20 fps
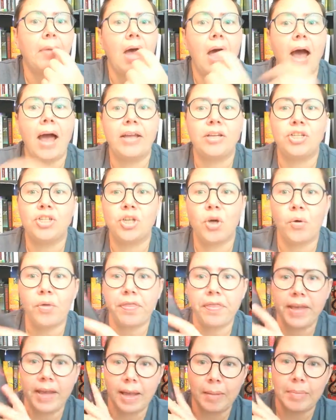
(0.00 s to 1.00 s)
I don't
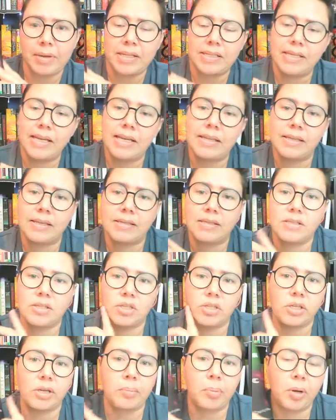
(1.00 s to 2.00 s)
think I'm going to take
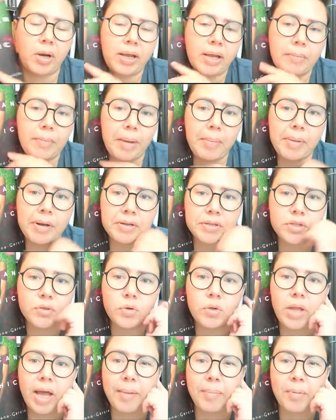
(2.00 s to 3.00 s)
this and put it in my middle
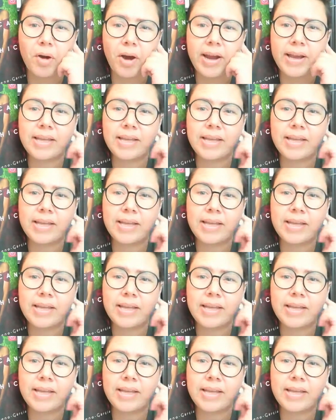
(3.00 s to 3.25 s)
school library